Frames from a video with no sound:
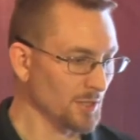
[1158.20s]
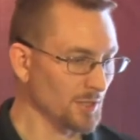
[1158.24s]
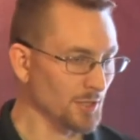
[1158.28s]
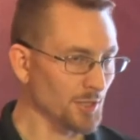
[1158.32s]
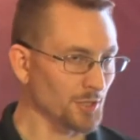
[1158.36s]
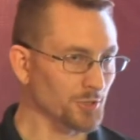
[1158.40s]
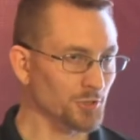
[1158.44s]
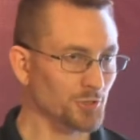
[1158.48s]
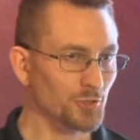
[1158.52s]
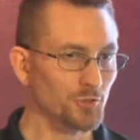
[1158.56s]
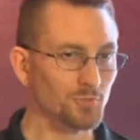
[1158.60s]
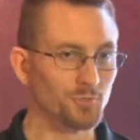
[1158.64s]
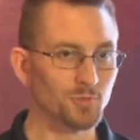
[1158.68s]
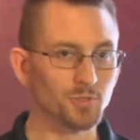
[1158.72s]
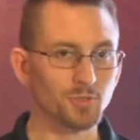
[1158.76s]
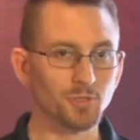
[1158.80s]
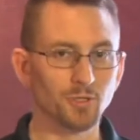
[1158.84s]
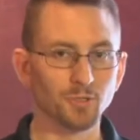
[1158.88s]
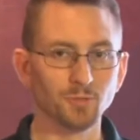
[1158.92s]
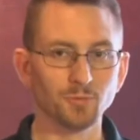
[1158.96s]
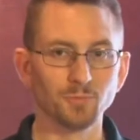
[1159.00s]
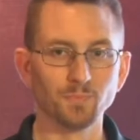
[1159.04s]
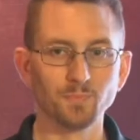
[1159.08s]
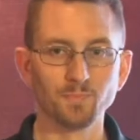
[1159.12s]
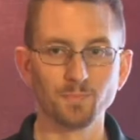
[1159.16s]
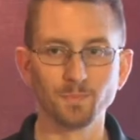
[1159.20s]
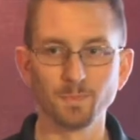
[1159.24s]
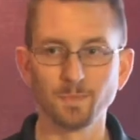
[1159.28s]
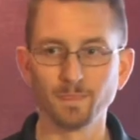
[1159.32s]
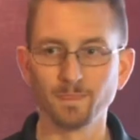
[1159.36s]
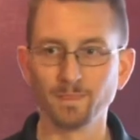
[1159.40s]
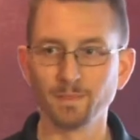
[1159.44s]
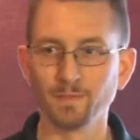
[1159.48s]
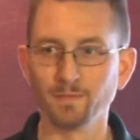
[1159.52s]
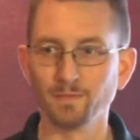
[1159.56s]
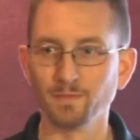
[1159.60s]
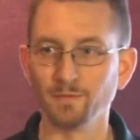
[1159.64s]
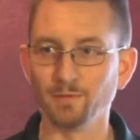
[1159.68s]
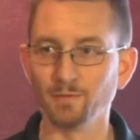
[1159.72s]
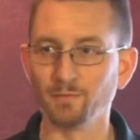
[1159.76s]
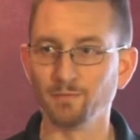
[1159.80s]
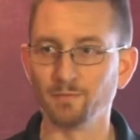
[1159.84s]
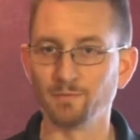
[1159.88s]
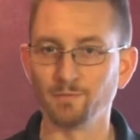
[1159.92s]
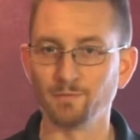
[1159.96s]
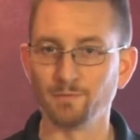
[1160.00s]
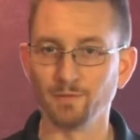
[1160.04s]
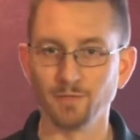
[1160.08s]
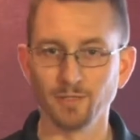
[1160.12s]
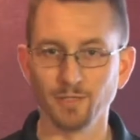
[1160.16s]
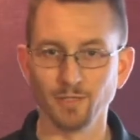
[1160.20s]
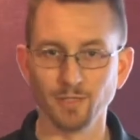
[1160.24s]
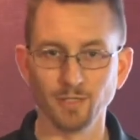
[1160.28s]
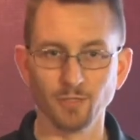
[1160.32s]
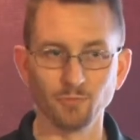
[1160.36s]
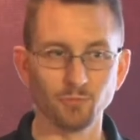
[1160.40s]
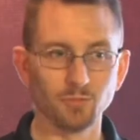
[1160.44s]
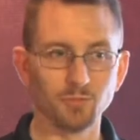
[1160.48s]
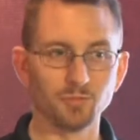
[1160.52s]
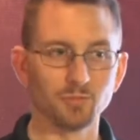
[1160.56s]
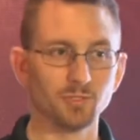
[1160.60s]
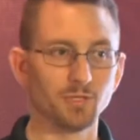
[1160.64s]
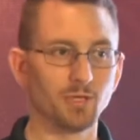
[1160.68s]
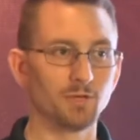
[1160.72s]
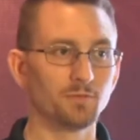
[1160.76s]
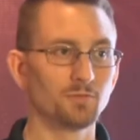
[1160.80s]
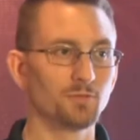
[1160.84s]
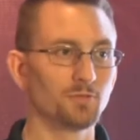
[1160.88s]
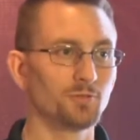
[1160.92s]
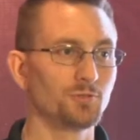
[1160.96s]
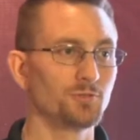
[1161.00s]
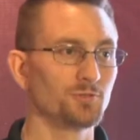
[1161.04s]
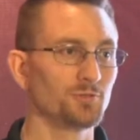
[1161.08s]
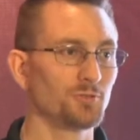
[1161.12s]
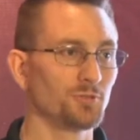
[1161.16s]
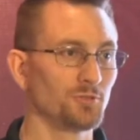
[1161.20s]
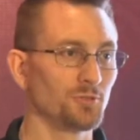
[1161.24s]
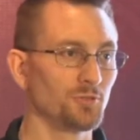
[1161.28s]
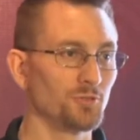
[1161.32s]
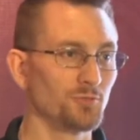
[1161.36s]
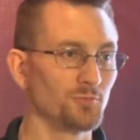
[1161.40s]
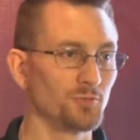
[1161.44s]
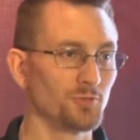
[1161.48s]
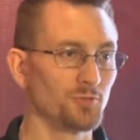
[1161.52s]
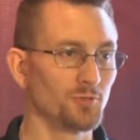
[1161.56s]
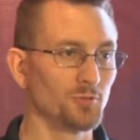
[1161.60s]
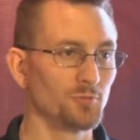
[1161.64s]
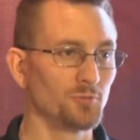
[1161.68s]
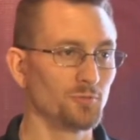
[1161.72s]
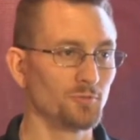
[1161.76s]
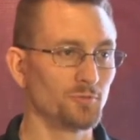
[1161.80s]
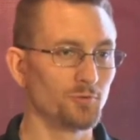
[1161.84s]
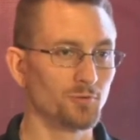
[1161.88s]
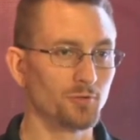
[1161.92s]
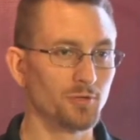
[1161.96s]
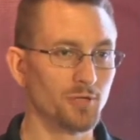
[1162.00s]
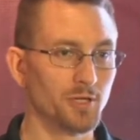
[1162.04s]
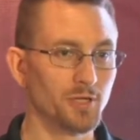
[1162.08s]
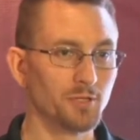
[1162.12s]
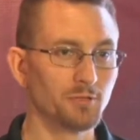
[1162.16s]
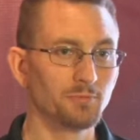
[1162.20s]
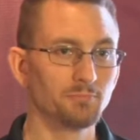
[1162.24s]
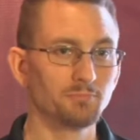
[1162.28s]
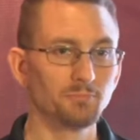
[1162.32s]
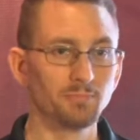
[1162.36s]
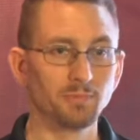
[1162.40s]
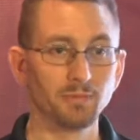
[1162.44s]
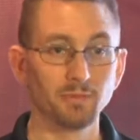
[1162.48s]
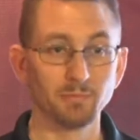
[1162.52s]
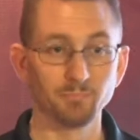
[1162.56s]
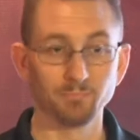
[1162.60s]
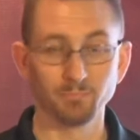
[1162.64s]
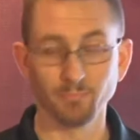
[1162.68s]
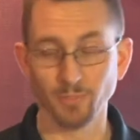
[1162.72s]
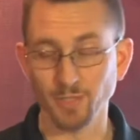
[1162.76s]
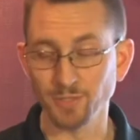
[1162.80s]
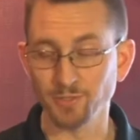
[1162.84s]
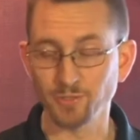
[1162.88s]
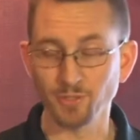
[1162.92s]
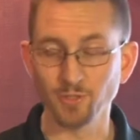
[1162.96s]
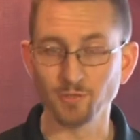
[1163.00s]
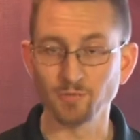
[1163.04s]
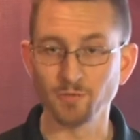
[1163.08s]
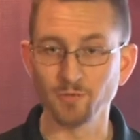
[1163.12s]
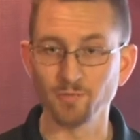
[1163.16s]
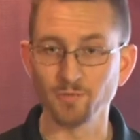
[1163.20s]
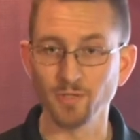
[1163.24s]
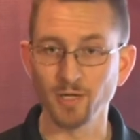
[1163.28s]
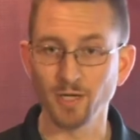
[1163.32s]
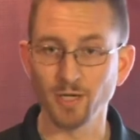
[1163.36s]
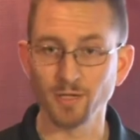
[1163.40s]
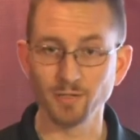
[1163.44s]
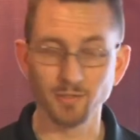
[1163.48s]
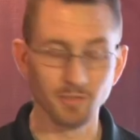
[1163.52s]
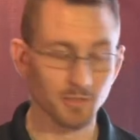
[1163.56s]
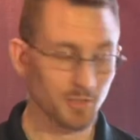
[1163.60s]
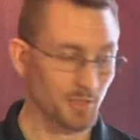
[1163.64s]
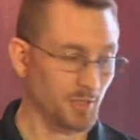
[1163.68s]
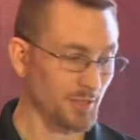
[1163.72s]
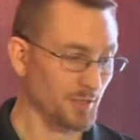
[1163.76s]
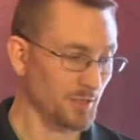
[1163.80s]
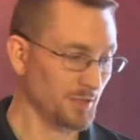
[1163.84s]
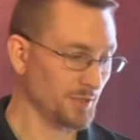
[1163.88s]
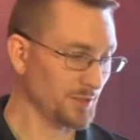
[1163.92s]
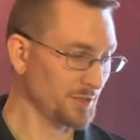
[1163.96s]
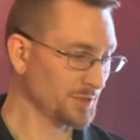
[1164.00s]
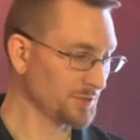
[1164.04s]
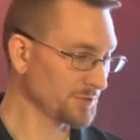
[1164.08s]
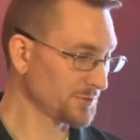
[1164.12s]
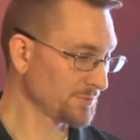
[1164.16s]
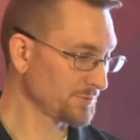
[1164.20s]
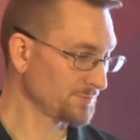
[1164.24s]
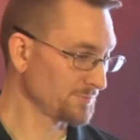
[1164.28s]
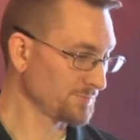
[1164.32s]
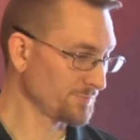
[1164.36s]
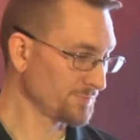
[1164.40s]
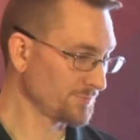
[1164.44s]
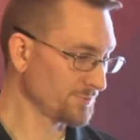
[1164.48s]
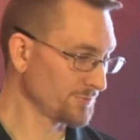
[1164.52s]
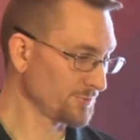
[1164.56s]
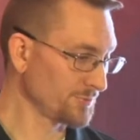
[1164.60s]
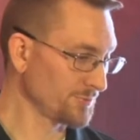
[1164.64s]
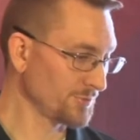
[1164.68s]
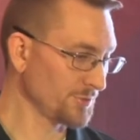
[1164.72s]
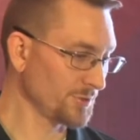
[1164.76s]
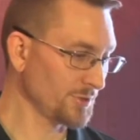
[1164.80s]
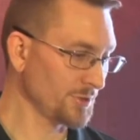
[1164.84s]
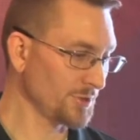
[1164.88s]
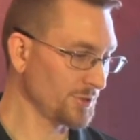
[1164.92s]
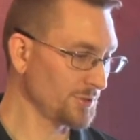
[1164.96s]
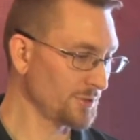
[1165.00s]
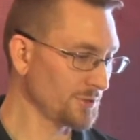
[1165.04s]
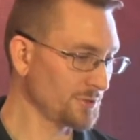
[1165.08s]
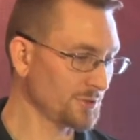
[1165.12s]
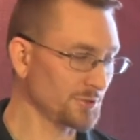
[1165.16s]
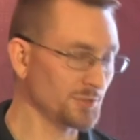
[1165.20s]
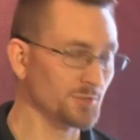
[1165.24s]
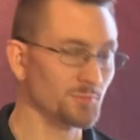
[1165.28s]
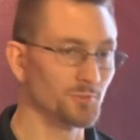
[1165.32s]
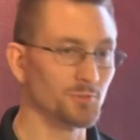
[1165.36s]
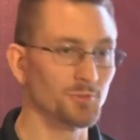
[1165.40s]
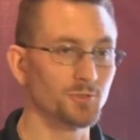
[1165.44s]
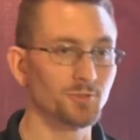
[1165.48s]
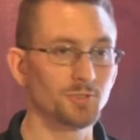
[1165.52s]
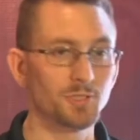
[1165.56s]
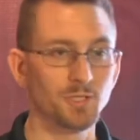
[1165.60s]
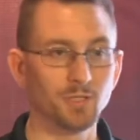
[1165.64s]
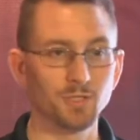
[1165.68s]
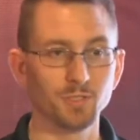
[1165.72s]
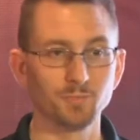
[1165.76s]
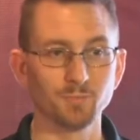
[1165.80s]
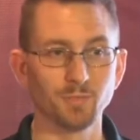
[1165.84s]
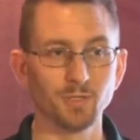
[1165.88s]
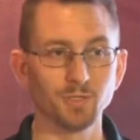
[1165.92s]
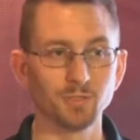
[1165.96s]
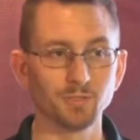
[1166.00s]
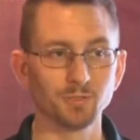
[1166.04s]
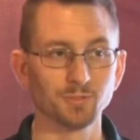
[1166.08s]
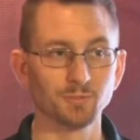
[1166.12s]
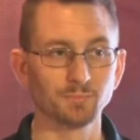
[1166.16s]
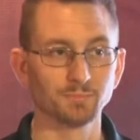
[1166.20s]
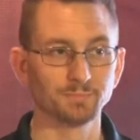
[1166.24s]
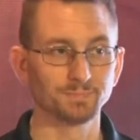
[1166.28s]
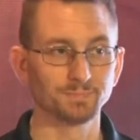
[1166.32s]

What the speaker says: Accumulo. If anyone's ever used Accumulo before, I myself have not. It's pretty similar to Hbase.